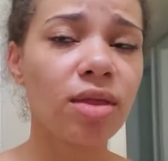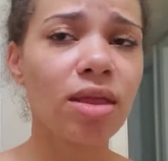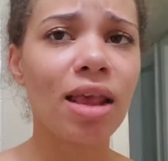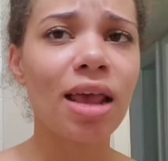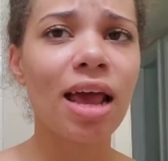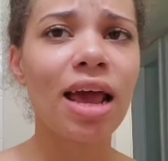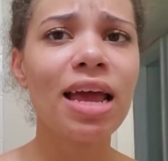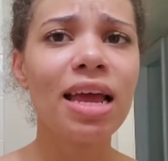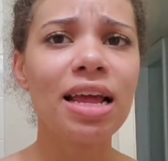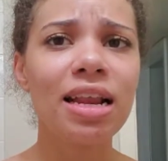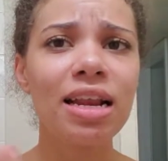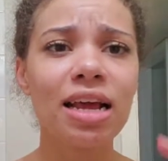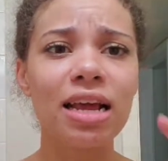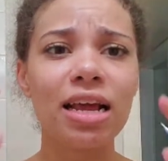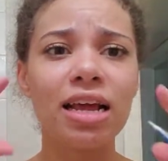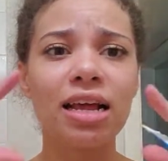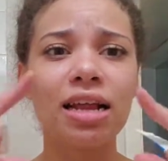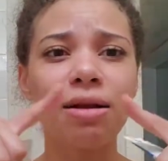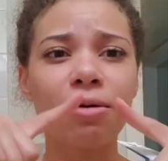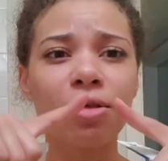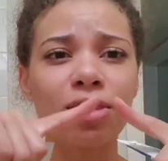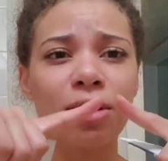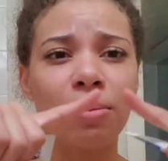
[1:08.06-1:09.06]

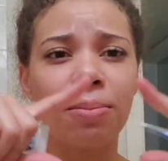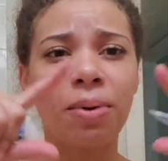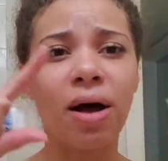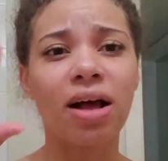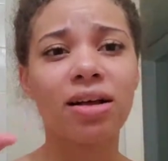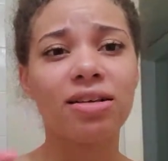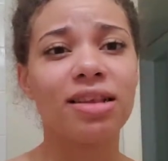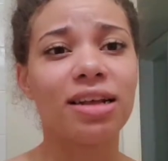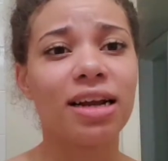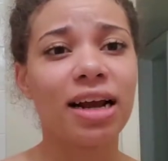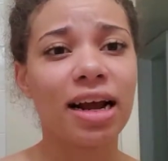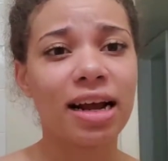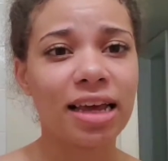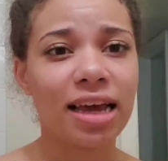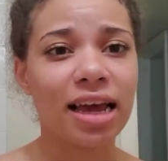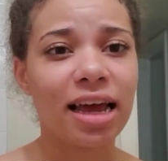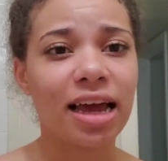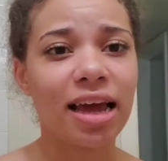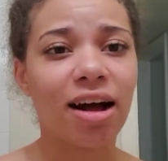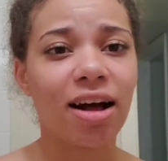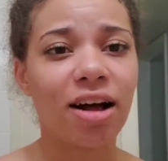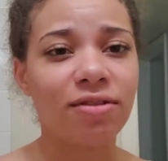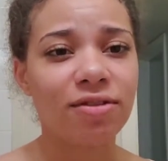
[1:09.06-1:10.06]
And the box that I
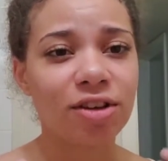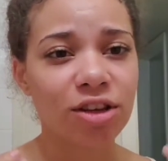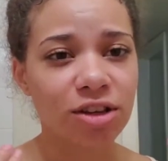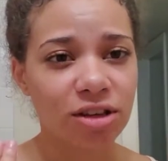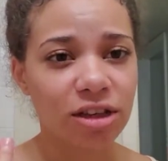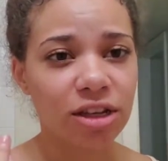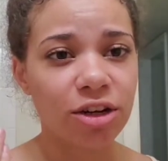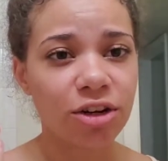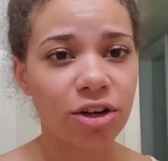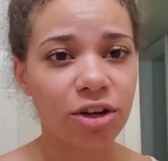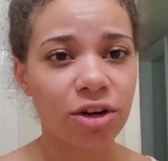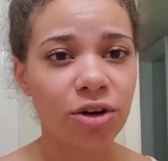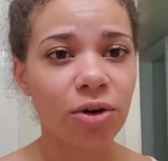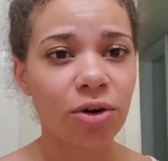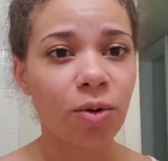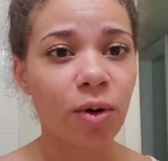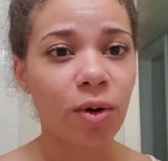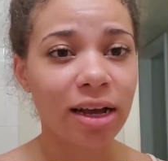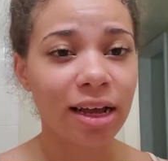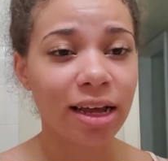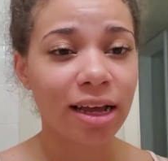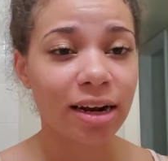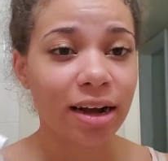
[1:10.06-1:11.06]
get, obviously you're going to want
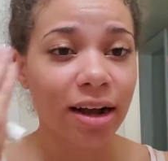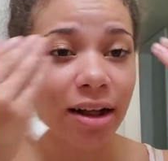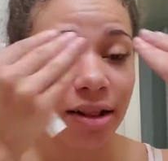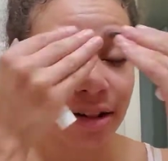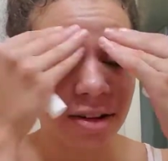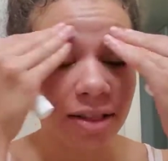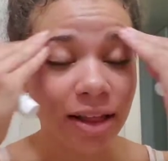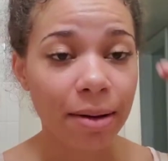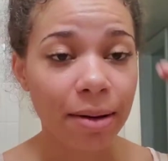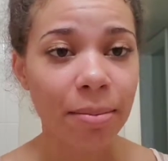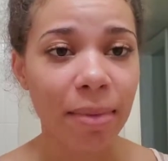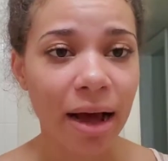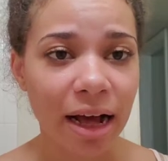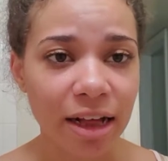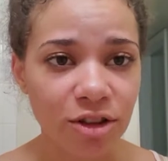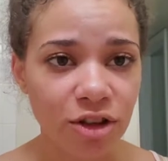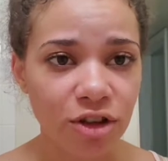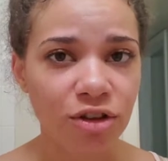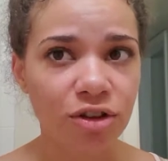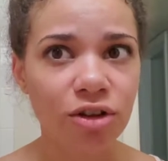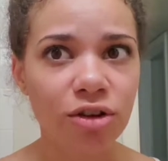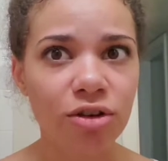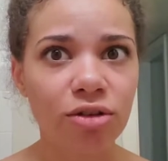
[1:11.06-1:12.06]
to get a color that
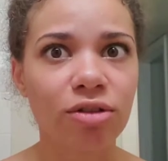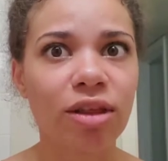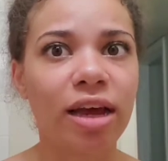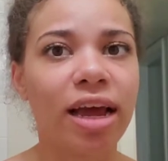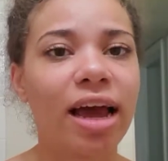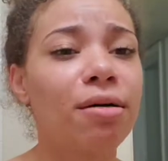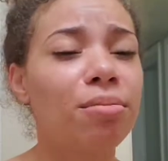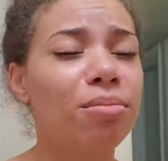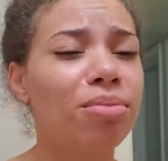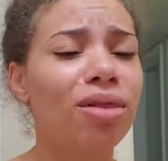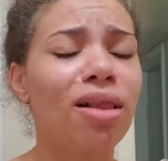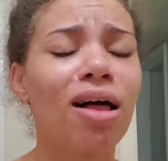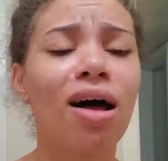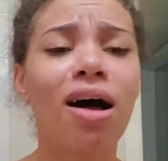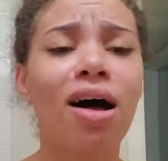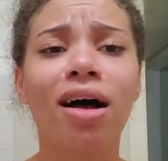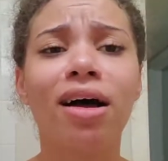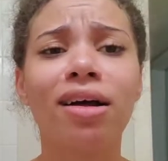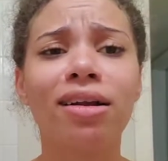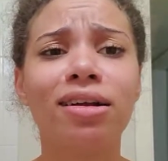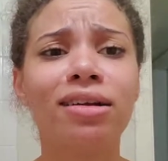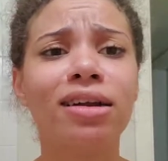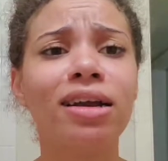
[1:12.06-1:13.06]
matches you. They have
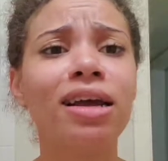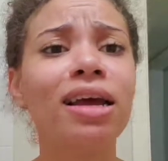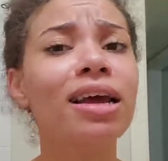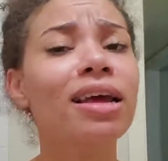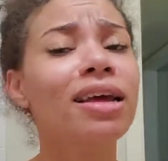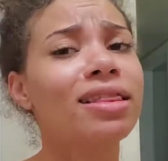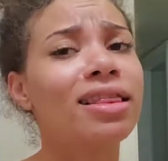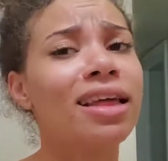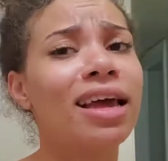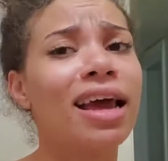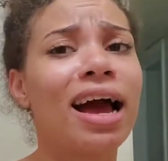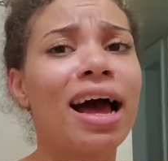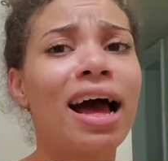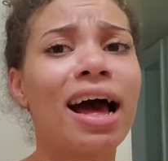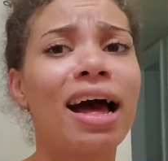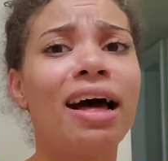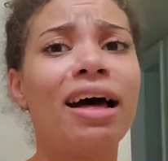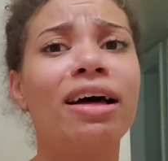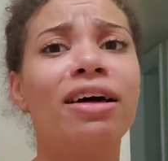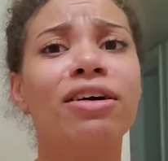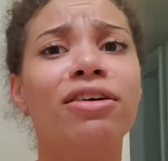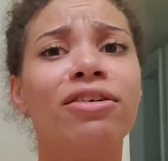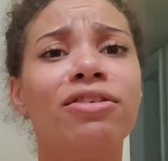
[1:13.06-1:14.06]
blonde, they
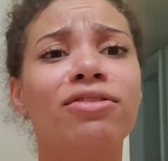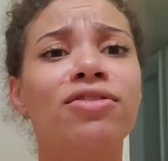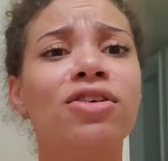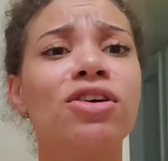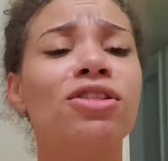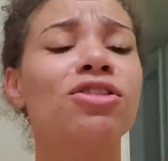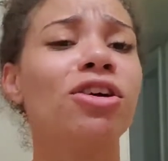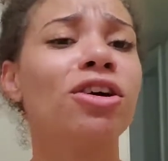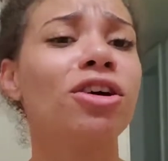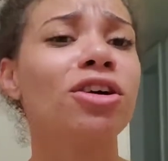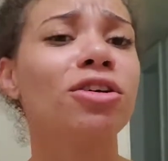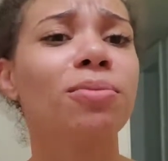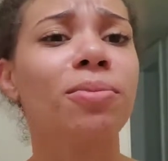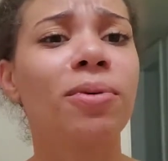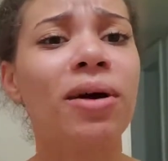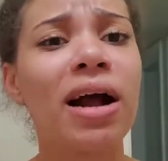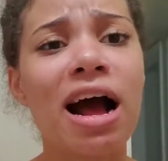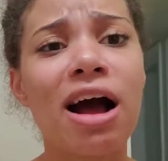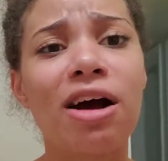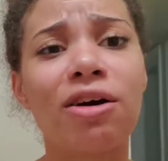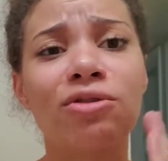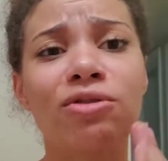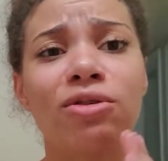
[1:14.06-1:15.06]
have dark
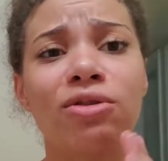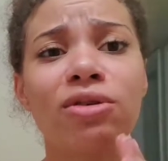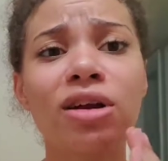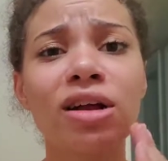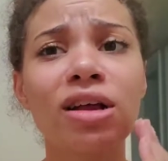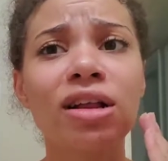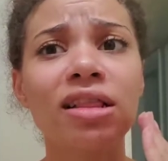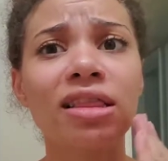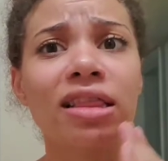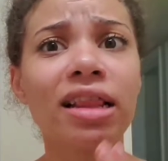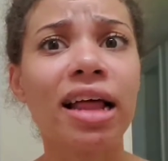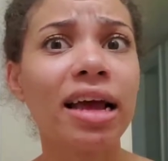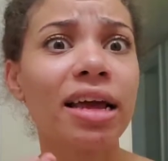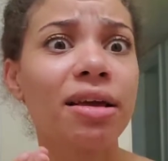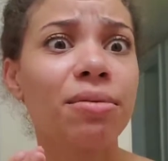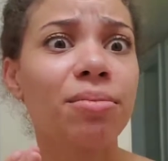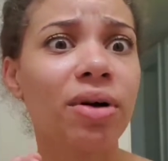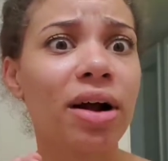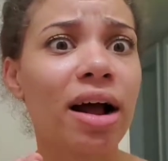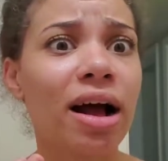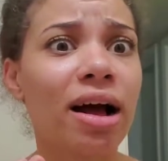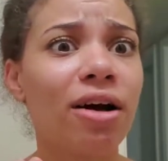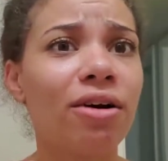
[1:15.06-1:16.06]
brown, light
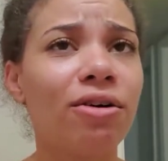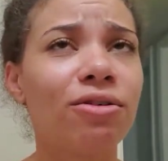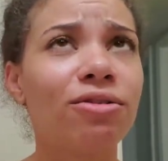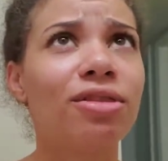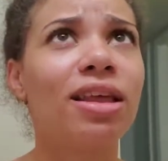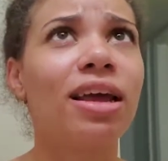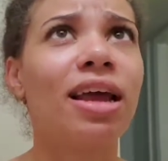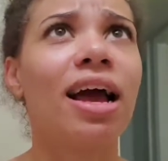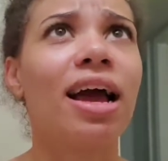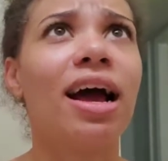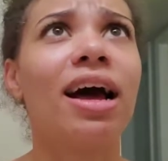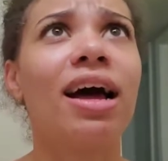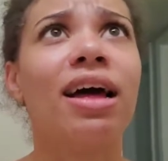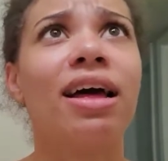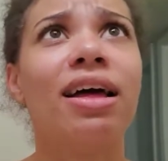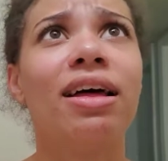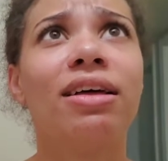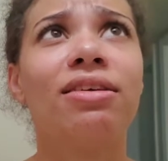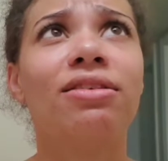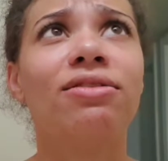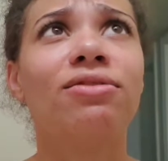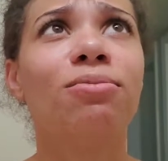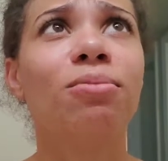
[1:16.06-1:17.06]
brown, they
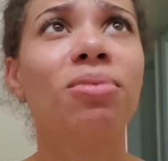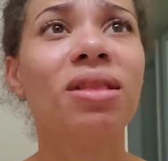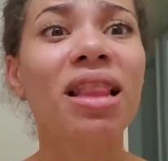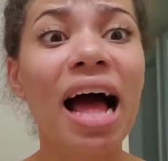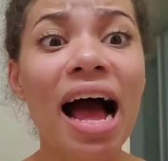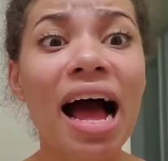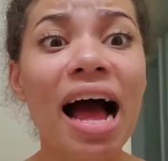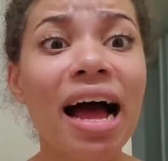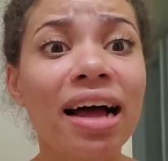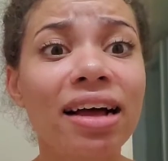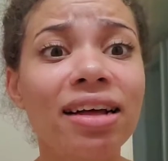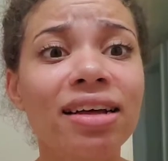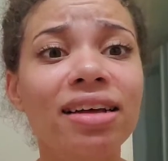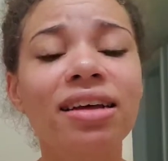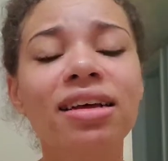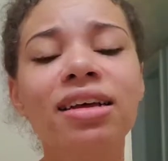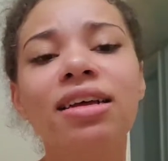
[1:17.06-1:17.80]
have black.